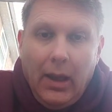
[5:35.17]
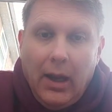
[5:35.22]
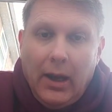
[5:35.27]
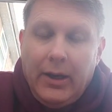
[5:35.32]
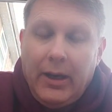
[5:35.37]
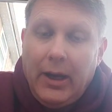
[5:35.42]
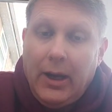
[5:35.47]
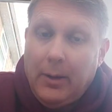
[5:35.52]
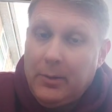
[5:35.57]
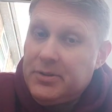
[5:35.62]

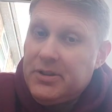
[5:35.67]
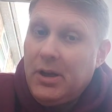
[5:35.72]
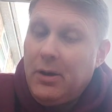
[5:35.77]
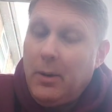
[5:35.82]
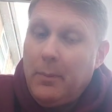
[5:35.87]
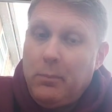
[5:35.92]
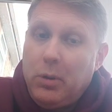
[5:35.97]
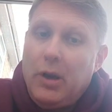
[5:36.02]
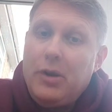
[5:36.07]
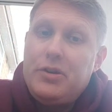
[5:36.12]
Okay, so
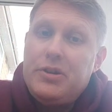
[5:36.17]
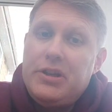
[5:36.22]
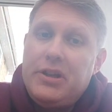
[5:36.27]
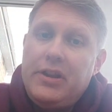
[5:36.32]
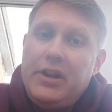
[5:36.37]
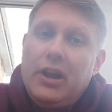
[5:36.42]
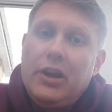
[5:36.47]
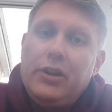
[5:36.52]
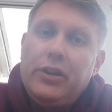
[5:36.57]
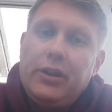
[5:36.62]
Approaching
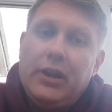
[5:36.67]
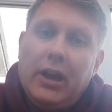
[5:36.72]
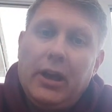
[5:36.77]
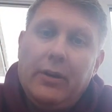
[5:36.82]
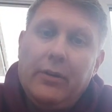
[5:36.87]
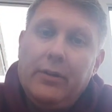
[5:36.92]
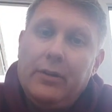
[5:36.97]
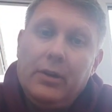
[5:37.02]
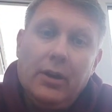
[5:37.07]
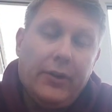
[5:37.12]
the
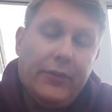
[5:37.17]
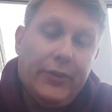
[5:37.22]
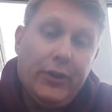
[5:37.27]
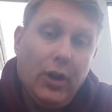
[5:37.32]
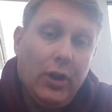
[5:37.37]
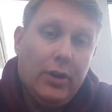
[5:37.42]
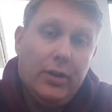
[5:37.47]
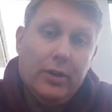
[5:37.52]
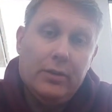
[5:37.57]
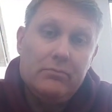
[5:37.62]
Unknown, I've
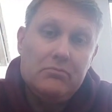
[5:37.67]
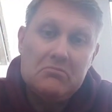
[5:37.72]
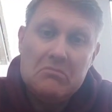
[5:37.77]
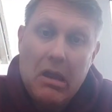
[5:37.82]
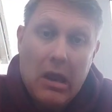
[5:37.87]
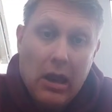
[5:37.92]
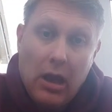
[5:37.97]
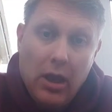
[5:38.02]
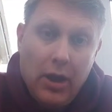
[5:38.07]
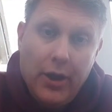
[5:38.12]
not
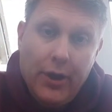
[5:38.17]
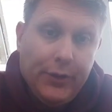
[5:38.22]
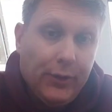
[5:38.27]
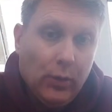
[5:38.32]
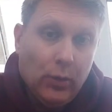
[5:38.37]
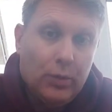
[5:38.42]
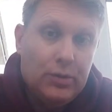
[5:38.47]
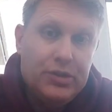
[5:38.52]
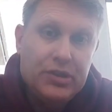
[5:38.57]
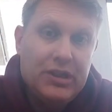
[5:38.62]
heard
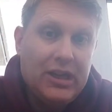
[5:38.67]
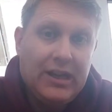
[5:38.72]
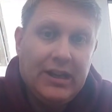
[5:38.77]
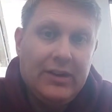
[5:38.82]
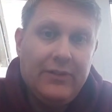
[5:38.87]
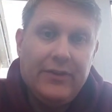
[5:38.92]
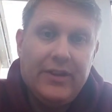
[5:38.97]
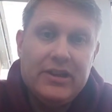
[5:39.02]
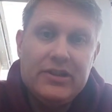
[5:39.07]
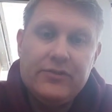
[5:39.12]
or seen
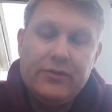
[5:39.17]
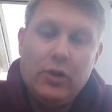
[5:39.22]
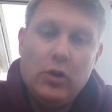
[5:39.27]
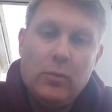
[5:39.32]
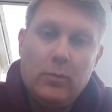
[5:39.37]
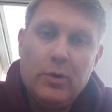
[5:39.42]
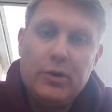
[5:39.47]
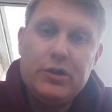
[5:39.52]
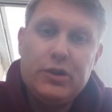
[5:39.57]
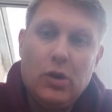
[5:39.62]
of this
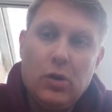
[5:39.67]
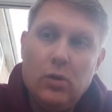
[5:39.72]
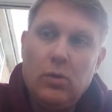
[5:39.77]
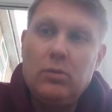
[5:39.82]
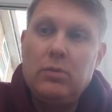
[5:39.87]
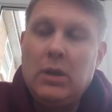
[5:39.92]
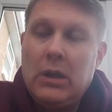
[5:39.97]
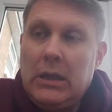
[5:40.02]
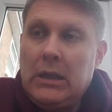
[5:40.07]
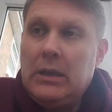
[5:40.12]
film at
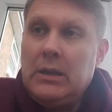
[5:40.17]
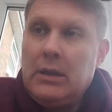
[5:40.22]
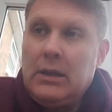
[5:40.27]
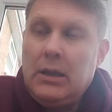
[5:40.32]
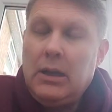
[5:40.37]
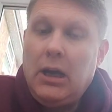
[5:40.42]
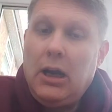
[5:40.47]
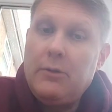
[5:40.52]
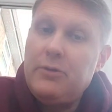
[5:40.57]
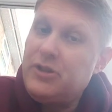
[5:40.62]
all.
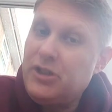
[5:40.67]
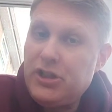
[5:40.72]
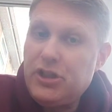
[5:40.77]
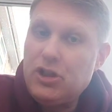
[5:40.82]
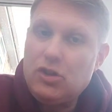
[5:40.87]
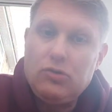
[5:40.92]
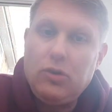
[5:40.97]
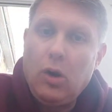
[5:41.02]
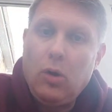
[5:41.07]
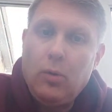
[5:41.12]
I was
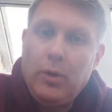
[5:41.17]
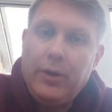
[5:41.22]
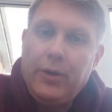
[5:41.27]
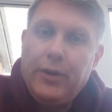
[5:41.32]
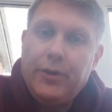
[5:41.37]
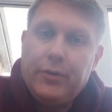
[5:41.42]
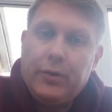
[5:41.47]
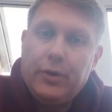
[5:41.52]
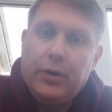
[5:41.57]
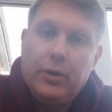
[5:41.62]
just scrolling
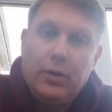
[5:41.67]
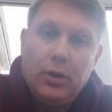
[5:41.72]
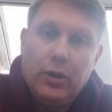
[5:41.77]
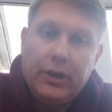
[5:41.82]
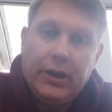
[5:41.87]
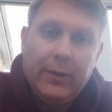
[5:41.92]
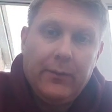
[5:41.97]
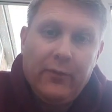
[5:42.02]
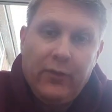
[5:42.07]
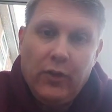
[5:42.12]
through
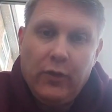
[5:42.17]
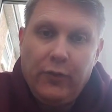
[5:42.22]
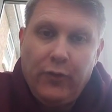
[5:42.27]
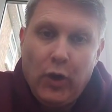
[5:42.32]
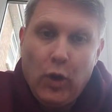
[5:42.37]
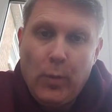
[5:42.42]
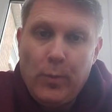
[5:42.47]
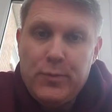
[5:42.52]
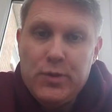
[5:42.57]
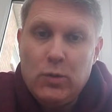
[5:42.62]
looking for a
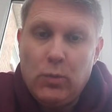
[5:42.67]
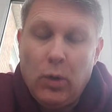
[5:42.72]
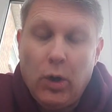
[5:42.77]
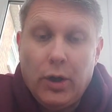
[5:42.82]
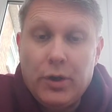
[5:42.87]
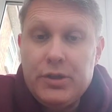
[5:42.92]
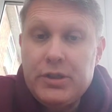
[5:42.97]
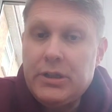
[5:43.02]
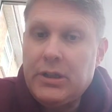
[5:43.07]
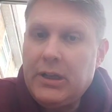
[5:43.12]
film to
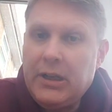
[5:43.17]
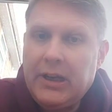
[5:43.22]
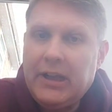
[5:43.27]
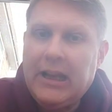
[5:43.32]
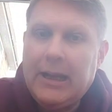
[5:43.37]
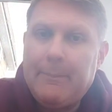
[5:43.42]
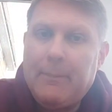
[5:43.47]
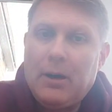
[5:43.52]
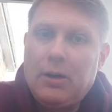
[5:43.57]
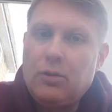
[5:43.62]
watch and I
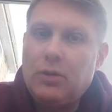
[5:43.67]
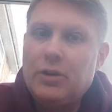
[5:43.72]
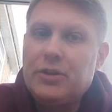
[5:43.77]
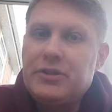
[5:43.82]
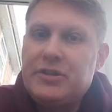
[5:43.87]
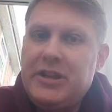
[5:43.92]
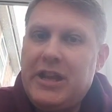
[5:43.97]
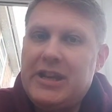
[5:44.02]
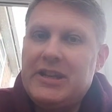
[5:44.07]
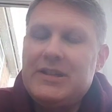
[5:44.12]
came
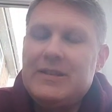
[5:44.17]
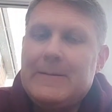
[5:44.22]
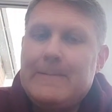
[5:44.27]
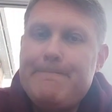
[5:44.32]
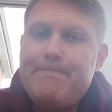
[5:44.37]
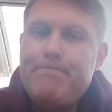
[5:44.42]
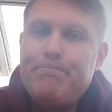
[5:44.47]
across this.